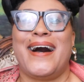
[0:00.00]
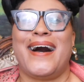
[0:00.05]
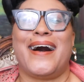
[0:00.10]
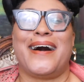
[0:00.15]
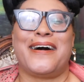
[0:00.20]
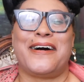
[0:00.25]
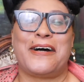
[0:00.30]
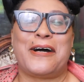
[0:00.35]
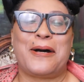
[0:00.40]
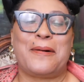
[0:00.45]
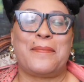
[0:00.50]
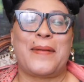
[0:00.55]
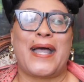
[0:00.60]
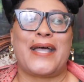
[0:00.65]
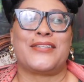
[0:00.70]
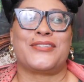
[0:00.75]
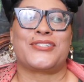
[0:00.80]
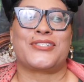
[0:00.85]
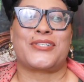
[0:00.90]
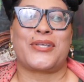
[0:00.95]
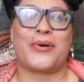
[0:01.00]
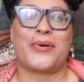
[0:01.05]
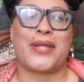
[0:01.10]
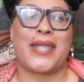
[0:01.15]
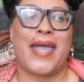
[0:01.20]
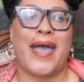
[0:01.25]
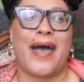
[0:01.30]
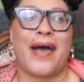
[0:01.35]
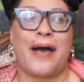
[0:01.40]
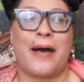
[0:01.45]
And so,
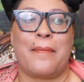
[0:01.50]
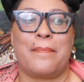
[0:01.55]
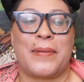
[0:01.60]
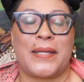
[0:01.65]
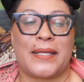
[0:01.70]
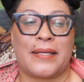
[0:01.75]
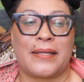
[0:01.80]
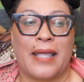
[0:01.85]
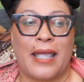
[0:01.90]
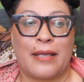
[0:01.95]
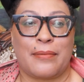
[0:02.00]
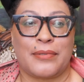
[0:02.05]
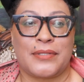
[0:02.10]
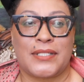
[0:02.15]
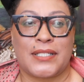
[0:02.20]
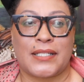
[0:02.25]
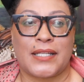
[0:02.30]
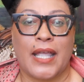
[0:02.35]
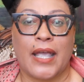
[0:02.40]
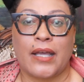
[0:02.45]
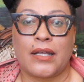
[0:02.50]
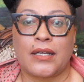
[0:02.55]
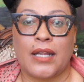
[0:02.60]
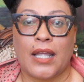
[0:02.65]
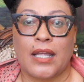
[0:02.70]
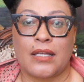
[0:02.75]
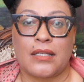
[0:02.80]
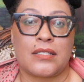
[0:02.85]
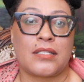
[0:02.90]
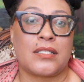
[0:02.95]
yeah, being able to get
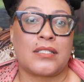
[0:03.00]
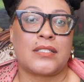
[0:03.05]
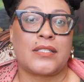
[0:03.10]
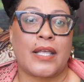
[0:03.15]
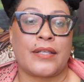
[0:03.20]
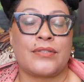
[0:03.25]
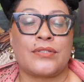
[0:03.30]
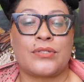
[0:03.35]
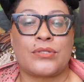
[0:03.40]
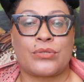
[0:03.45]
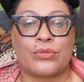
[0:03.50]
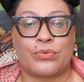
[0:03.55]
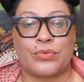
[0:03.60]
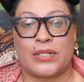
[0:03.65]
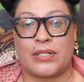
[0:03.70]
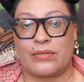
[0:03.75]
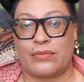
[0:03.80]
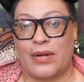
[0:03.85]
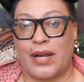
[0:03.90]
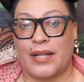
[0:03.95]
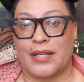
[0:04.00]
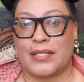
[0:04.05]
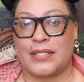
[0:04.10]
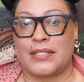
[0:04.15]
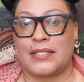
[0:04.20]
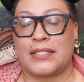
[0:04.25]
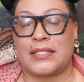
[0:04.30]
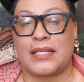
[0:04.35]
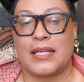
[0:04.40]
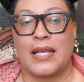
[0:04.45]
a sensory
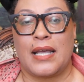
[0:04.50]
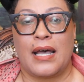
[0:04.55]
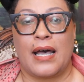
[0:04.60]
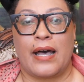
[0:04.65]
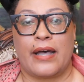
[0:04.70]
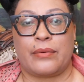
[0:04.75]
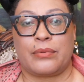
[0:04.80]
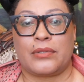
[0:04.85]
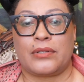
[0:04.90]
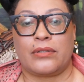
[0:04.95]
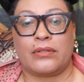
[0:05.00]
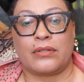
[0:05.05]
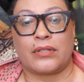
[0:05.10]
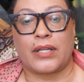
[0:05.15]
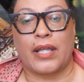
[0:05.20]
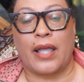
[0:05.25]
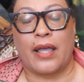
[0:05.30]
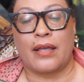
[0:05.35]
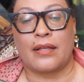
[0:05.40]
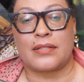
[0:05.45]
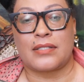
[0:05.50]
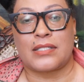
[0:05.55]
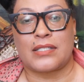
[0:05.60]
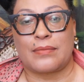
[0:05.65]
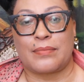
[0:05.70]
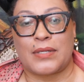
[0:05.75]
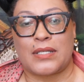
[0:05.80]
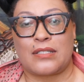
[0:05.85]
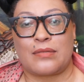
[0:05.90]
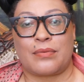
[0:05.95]
rest, I would look at
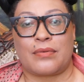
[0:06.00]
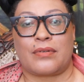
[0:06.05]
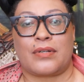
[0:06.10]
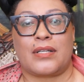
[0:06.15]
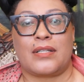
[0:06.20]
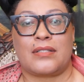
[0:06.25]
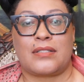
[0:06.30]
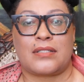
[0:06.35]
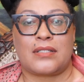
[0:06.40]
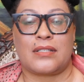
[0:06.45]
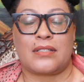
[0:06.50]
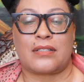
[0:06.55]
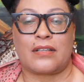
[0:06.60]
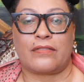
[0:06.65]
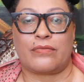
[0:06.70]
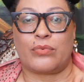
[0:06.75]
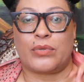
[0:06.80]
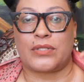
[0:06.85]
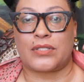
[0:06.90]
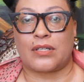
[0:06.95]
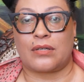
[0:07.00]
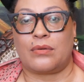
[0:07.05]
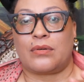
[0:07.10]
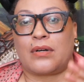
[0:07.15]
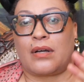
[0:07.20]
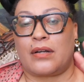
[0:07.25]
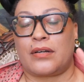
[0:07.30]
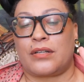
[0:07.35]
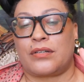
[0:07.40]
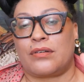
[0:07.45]
some experiences of what's going
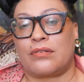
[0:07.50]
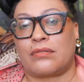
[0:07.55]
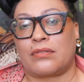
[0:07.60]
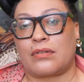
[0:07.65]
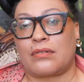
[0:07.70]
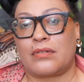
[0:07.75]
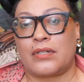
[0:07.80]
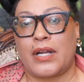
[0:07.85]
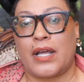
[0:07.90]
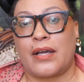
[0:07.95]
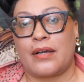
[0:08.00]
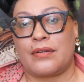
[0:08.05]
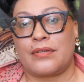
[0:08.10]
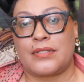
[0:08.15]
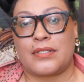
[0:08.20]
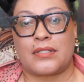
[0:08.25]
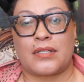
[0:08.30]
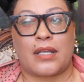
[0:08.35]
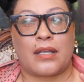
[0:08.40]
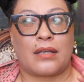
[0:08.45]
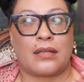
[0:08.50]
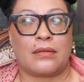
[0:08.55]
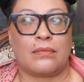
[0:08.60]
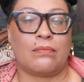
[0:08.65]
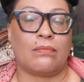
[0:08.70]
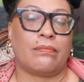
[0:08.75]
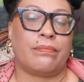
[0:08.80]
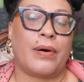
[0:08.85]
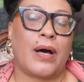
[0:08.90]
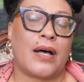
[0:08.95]
on in your 3rd house
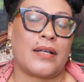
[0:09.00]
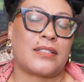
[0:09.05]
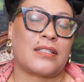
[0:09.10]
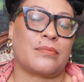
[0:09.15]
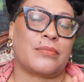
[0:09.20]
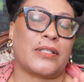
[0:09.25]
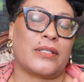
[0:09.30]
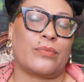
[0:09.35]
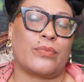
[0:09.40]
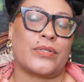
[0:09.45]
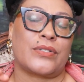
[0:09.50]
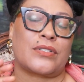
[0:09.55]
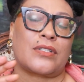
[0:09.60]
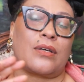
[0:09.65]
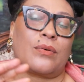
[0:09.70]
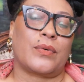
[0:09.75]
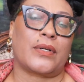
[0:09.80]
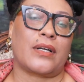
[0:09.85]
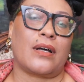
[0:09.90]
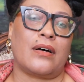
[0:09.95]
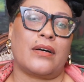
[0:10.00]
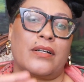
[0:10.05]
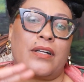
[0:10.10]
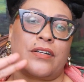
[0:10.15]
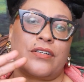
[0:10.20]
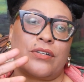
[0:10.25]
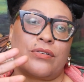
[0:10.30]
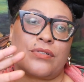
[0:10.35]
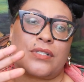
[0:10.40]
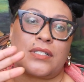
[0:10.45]
and possibly what's going on
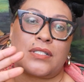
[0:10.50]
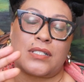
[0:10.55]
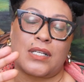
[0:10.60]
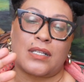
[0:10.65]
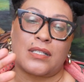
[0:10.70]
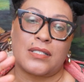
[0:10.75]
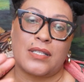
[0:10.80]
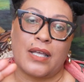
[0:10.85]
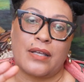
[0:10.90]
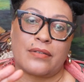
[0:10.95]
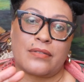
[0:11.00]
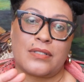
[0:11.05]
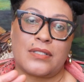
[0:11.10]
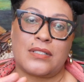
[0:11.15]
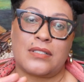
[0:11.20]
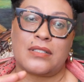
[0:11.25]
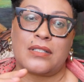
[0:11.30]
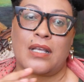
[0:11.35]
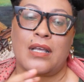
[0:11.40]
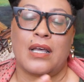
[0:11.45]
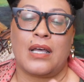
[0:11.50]
in your 6th house.